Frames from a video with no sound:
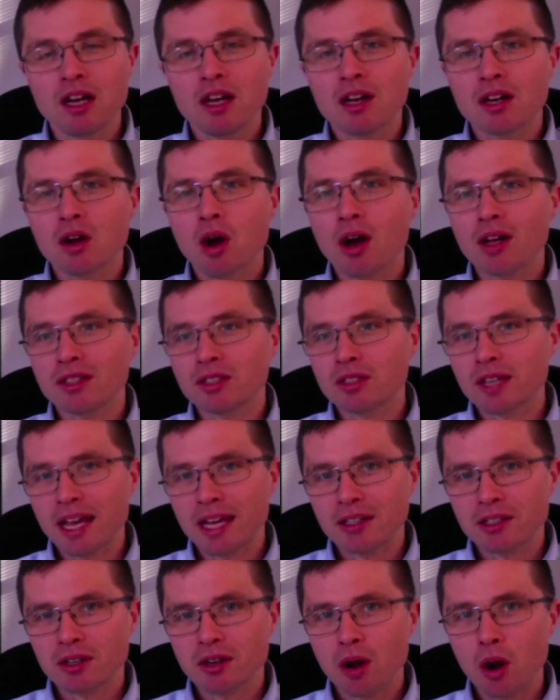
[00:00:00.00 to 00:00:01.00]

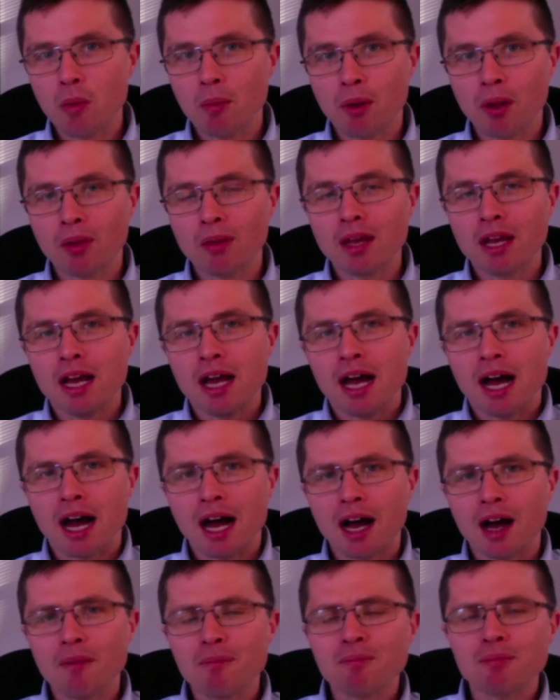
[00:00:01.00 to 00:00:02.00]
Constantinople.
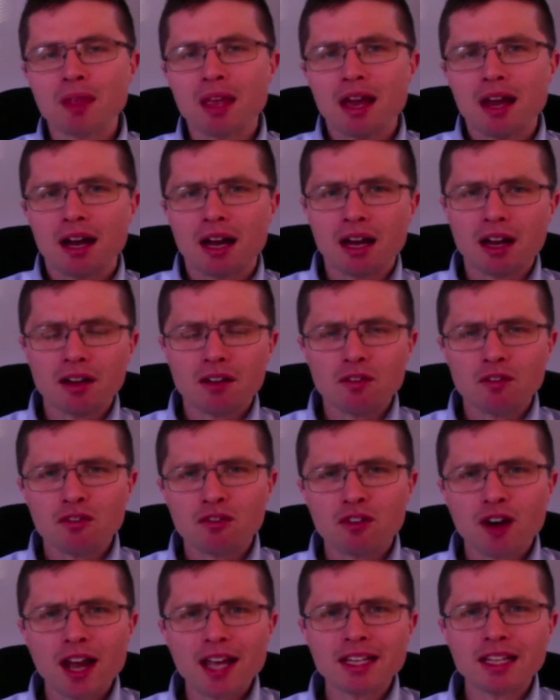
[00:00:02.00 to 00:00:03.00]

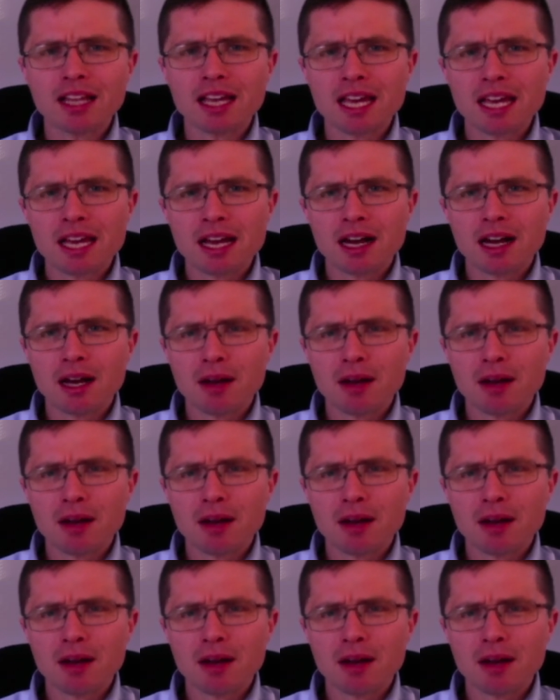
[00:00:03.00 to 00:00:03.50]
Finally,